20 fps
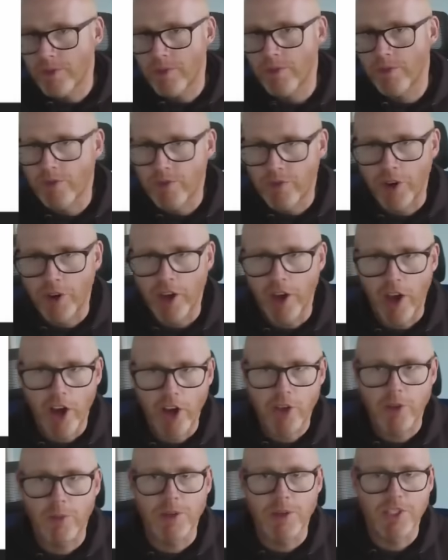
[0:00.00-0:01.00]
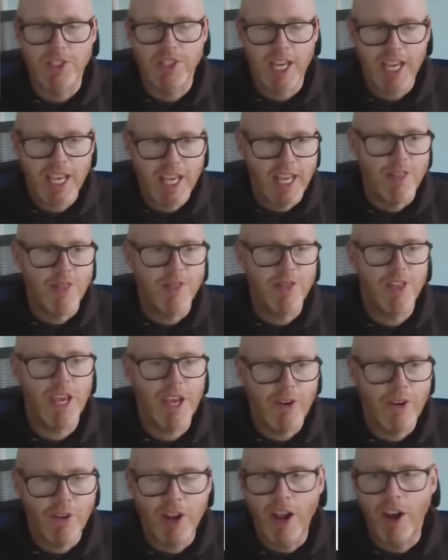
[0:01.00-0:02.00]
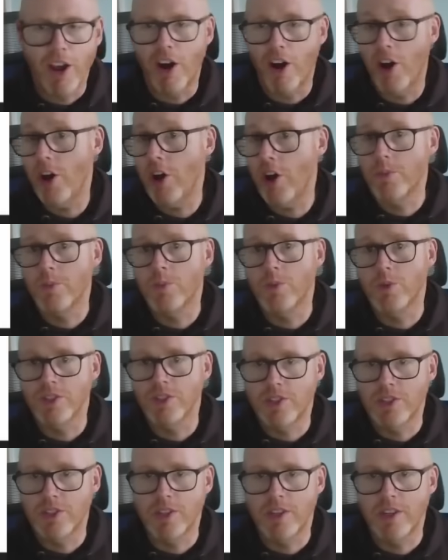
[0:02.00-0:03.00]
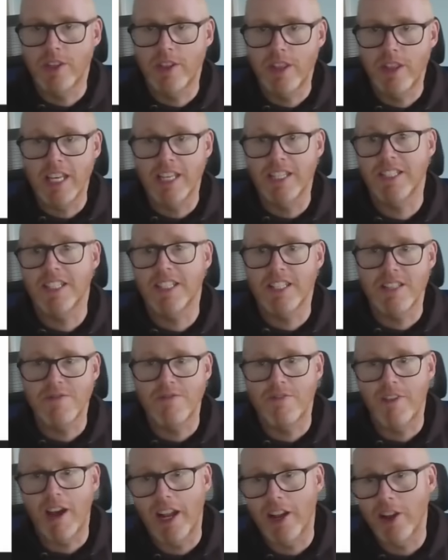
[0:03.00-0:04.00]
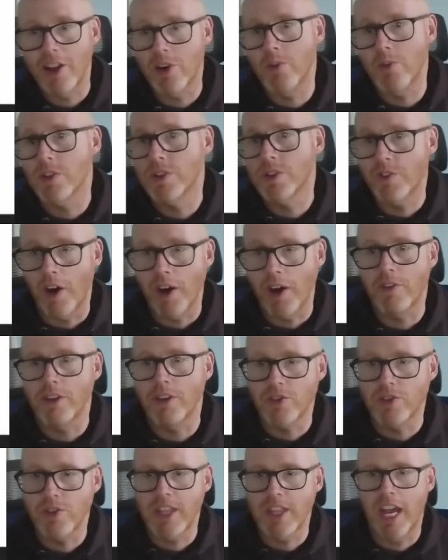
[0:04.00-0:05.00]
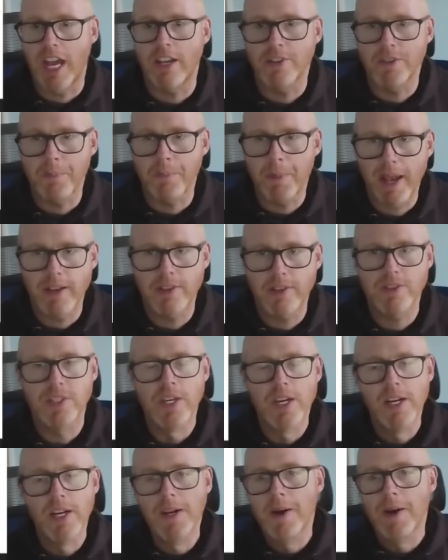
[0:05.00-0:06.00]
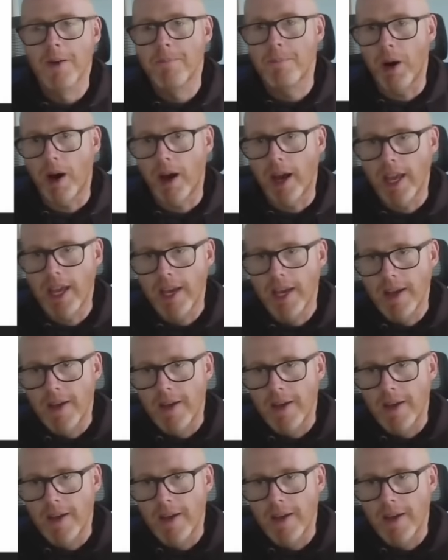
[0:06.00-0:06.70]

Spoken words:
for argument's sake, in theory, our home was, the existing value was £500,000, by